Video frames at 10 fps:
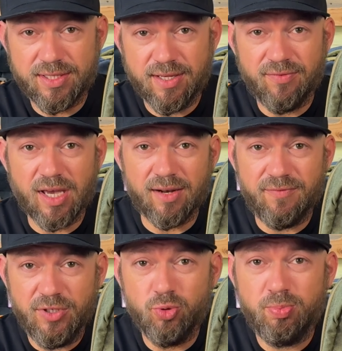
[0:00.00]
They've got a
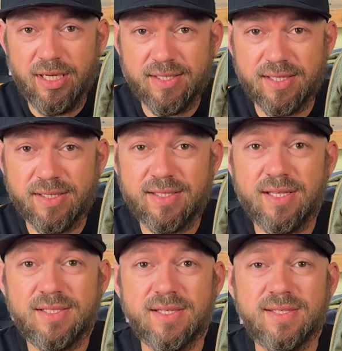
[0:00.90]
few pieces.
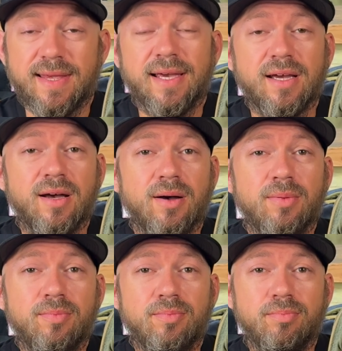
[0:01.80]
This is like
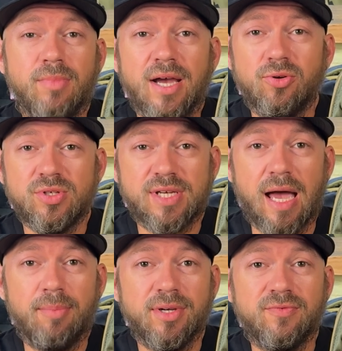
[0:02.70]
a
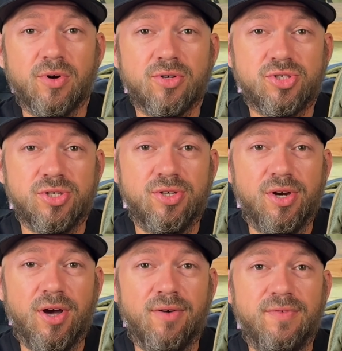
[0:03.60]
microscopic version
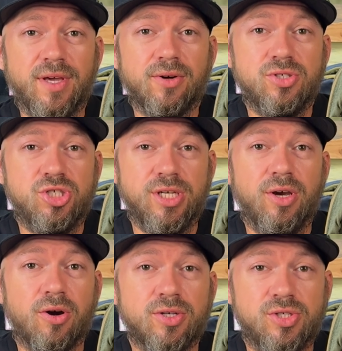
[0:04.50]
of their
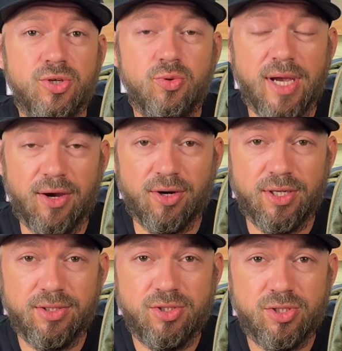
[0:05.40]
GR2
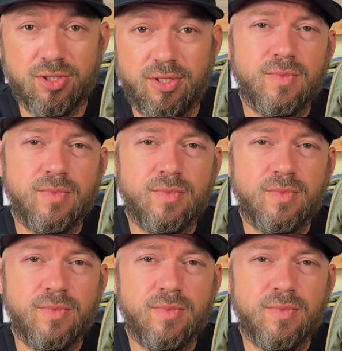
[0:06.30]
Heritage.